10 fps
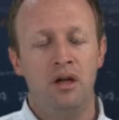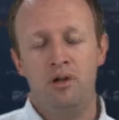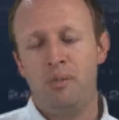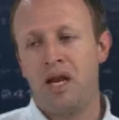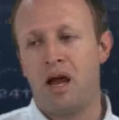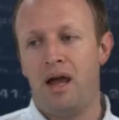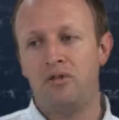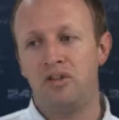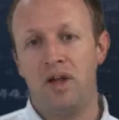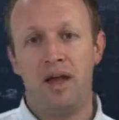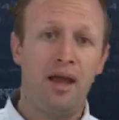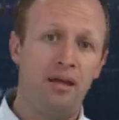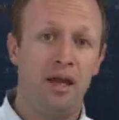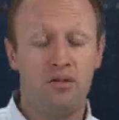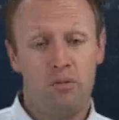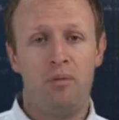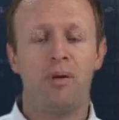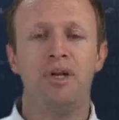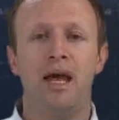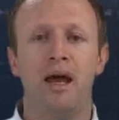You may not have to say, hey, guess what,
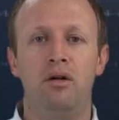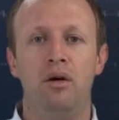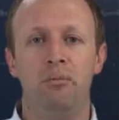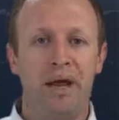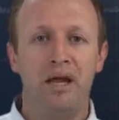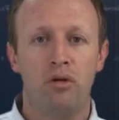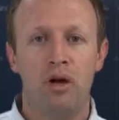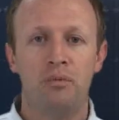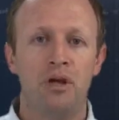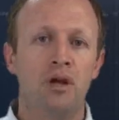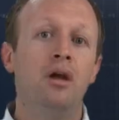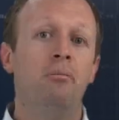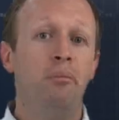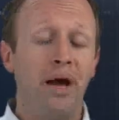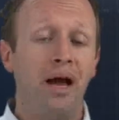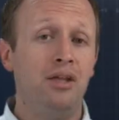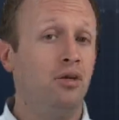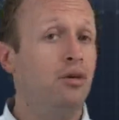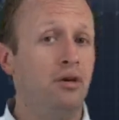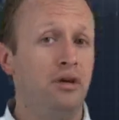mom and dad are bankrupt, but
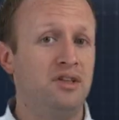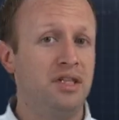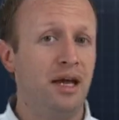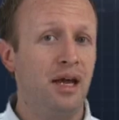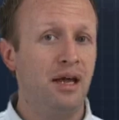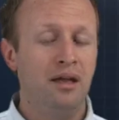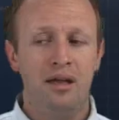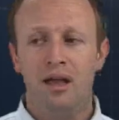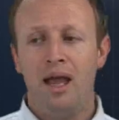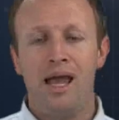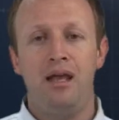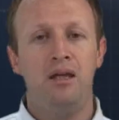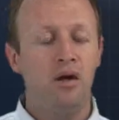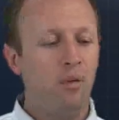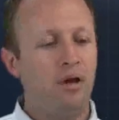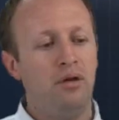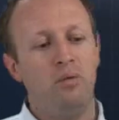you could say, hey, you know what?